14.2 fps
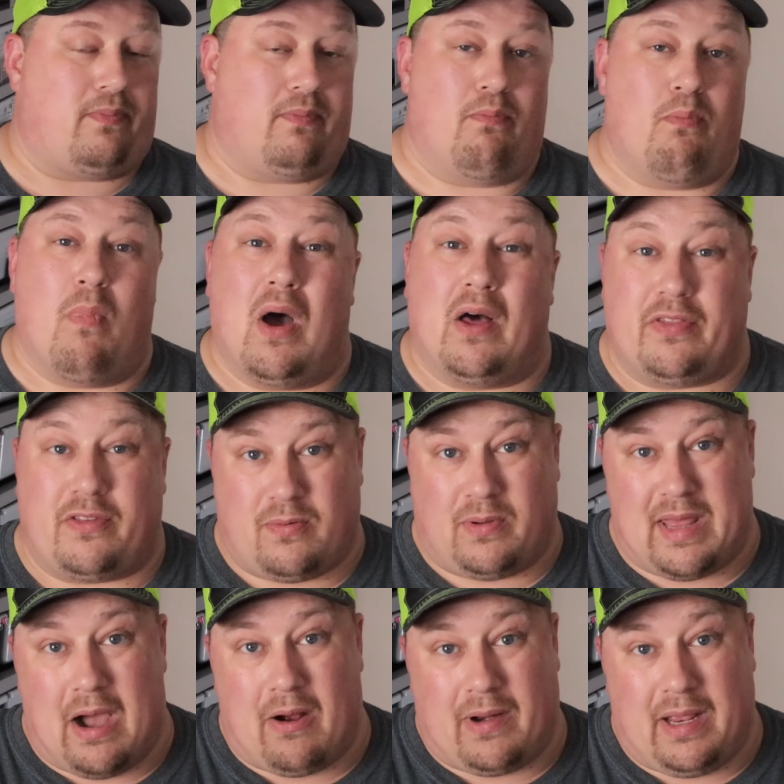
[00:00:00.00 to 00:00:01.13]
months
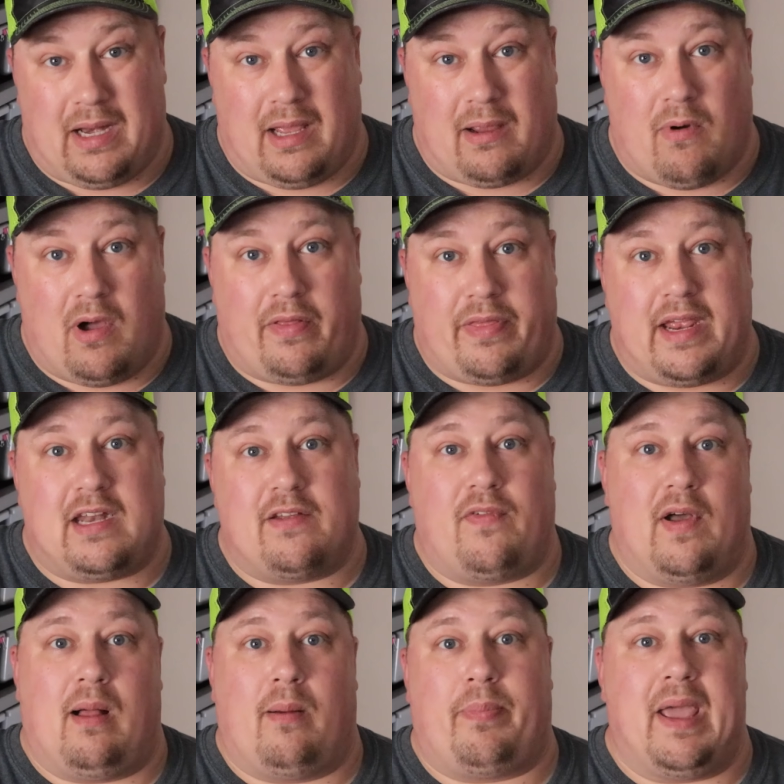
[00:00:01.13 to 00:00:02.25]
without eating while they
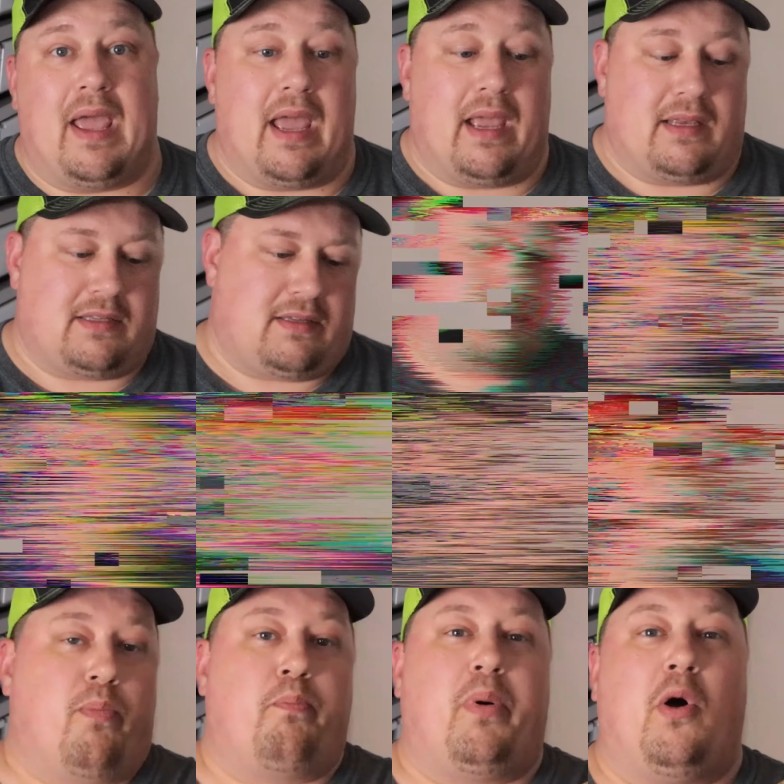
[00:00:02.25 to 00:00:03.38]
develop eggs.
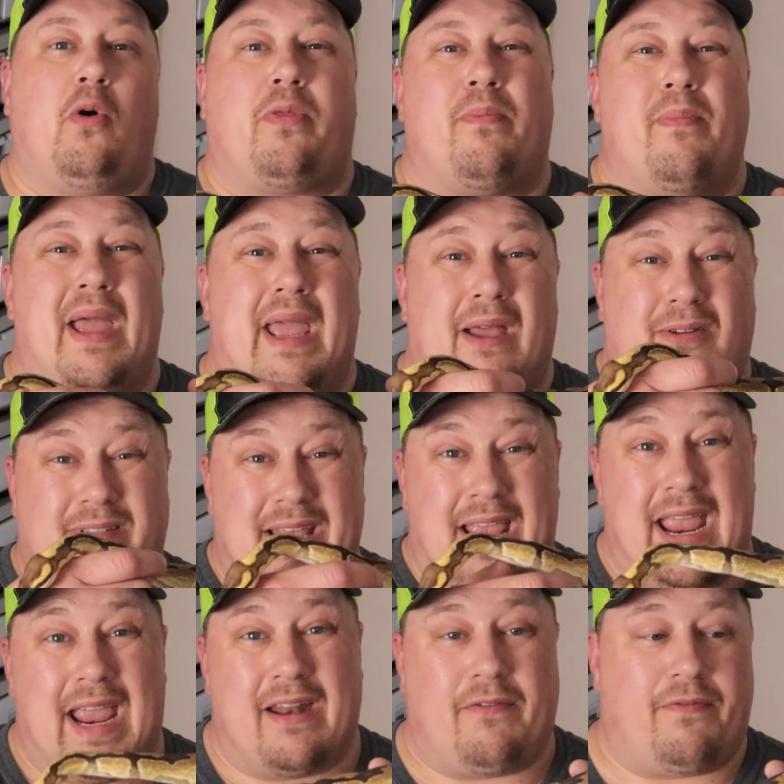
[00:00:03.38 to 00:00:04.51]
For both males
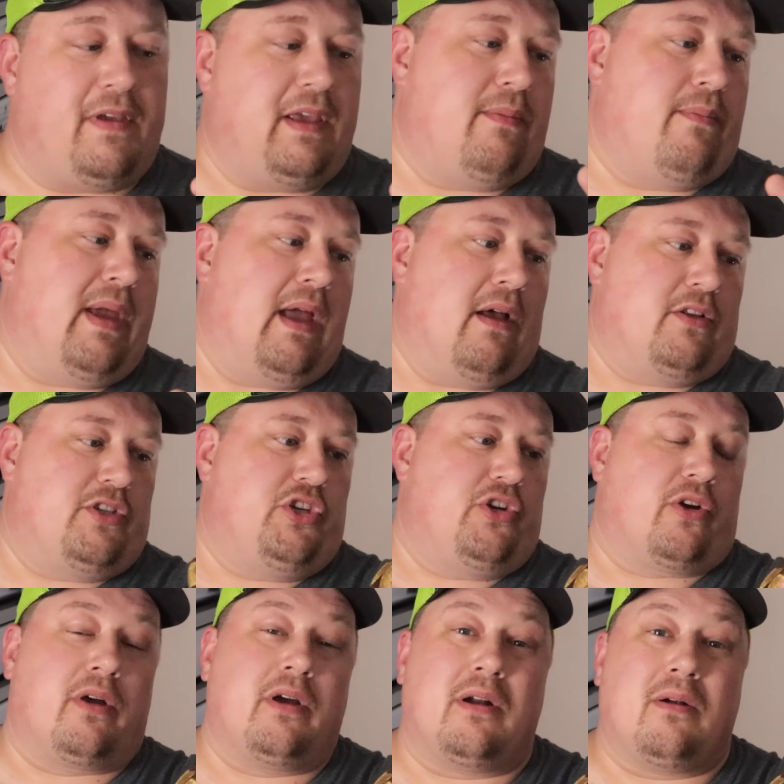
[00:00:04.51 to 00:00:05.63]
and females,
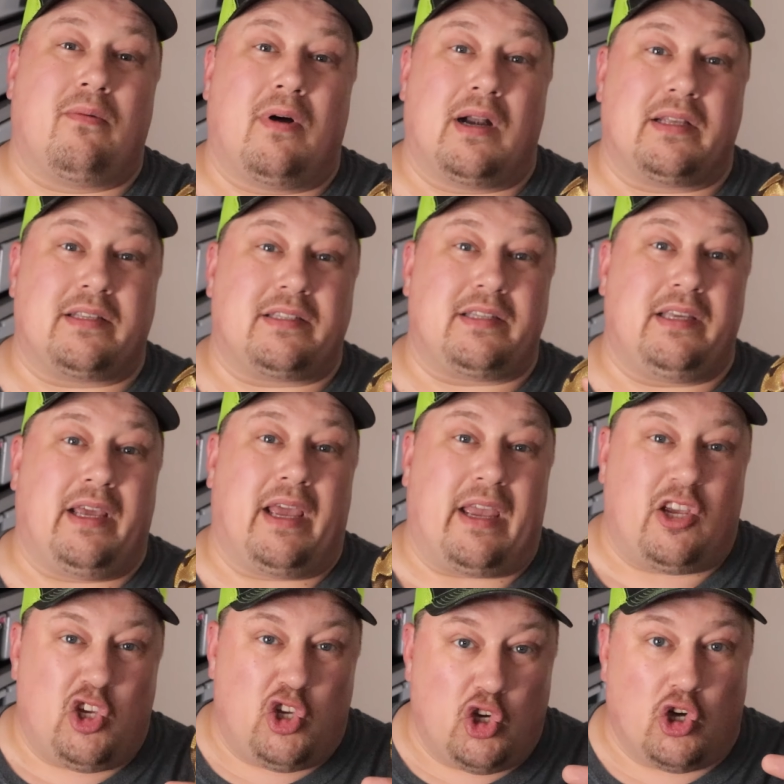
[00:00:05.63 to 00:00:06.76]
you're going to want to see
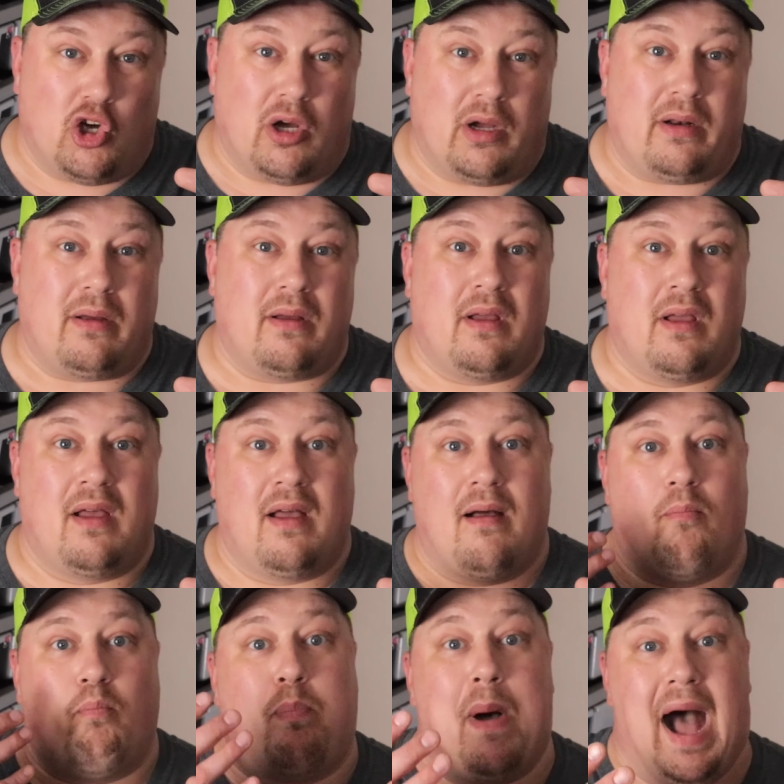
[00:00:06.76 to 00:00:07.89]
a good
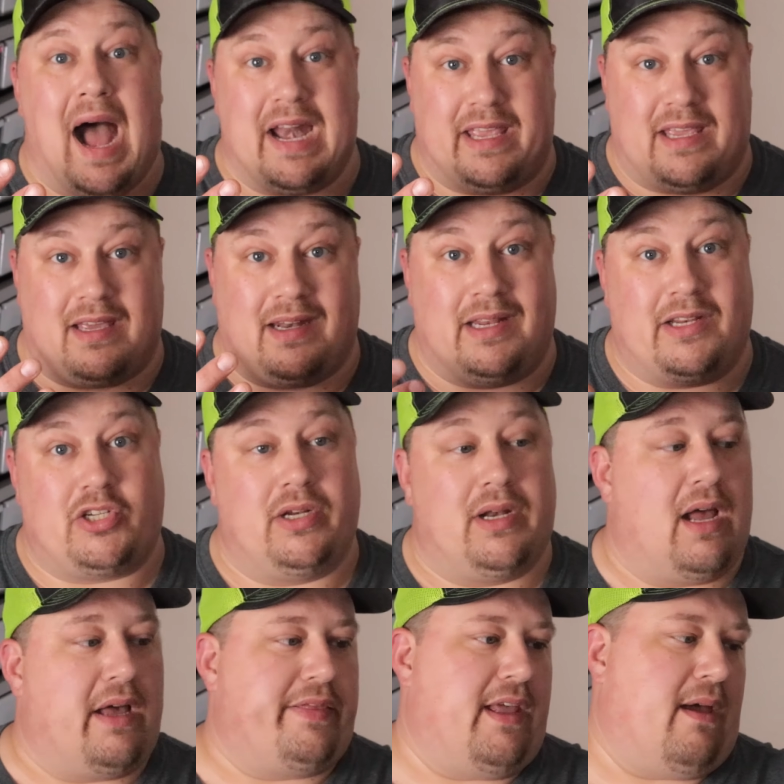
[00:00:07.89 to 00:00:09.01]
body condition
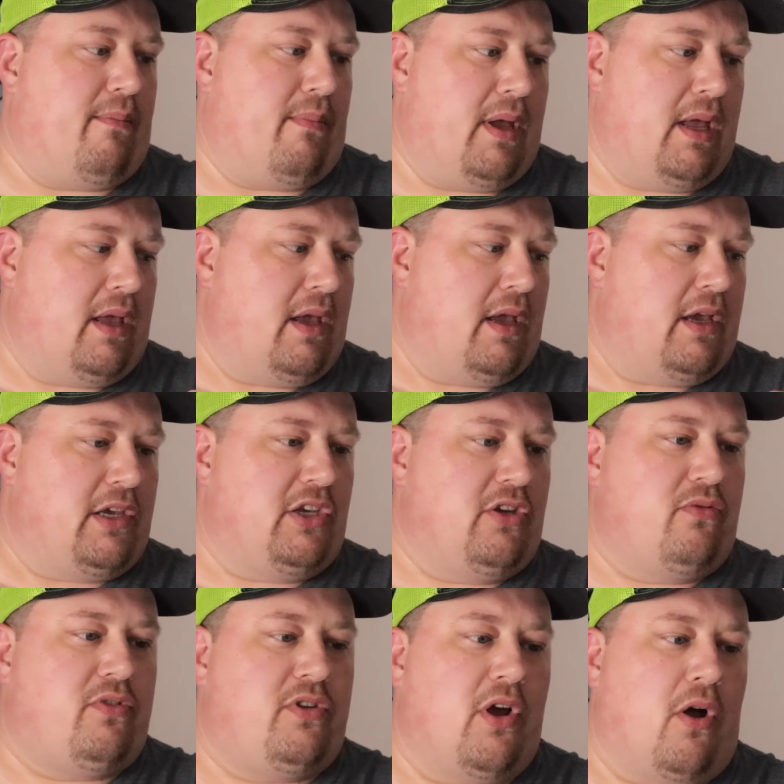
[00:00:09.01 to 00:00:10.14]
on them. You
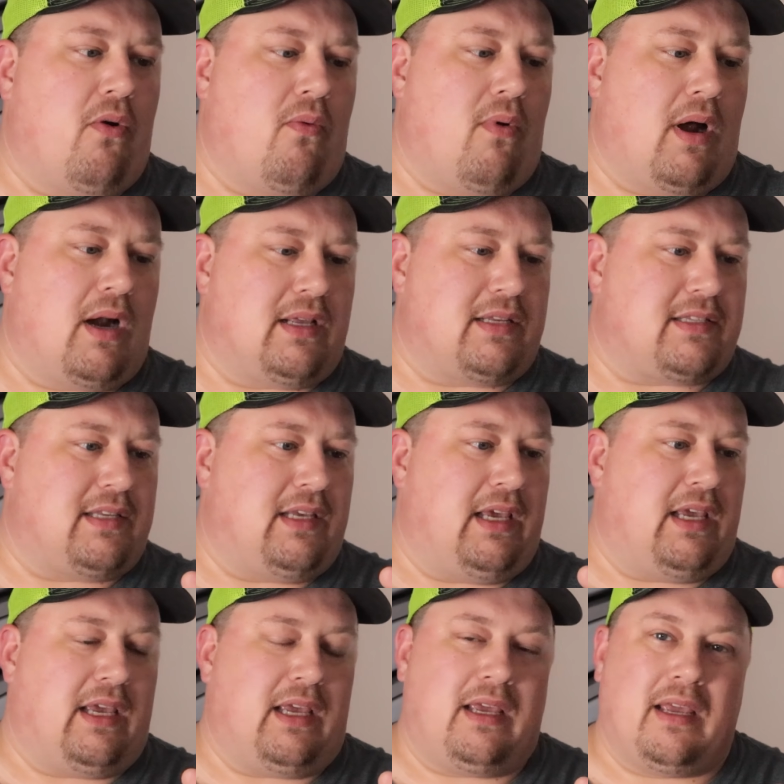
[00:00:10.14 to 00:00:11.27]
don't want to
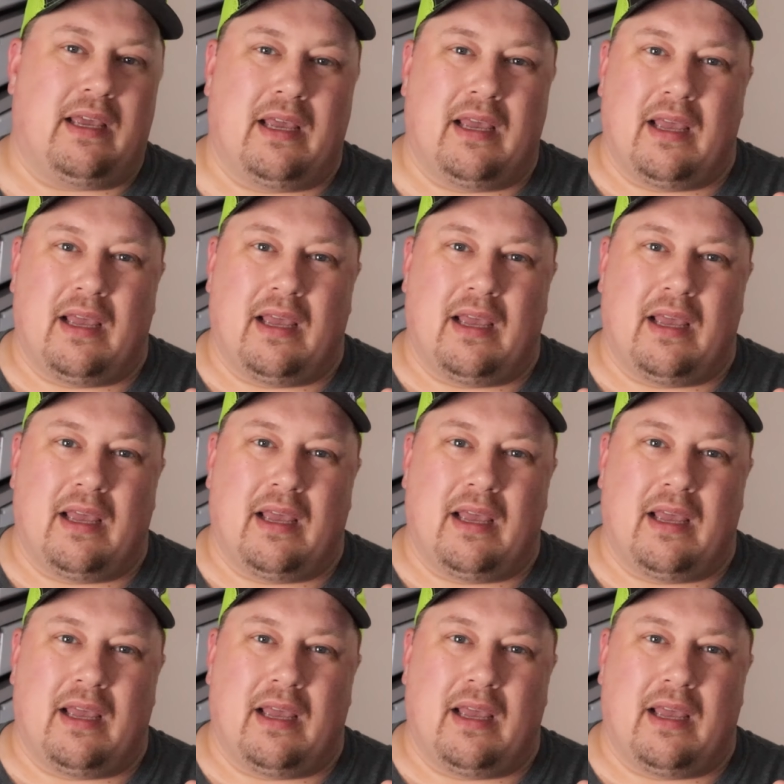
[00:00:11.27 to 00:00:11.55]
see